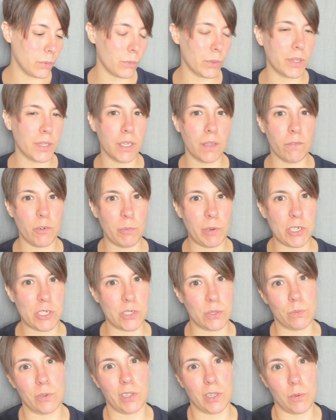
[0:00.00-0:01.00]
what the
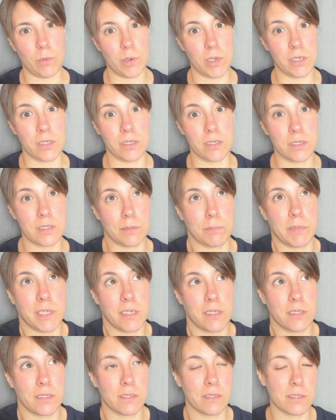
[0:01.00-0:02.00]
information really was
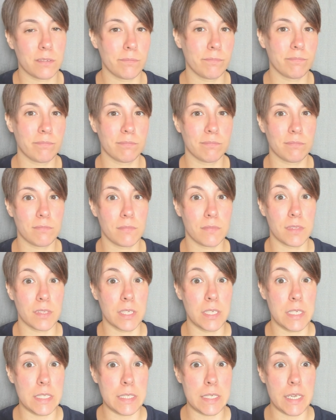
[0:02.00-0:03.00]
because
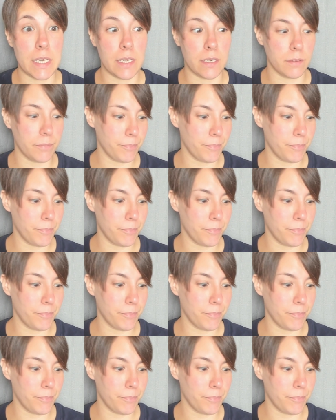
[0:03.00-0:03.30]
he's dead.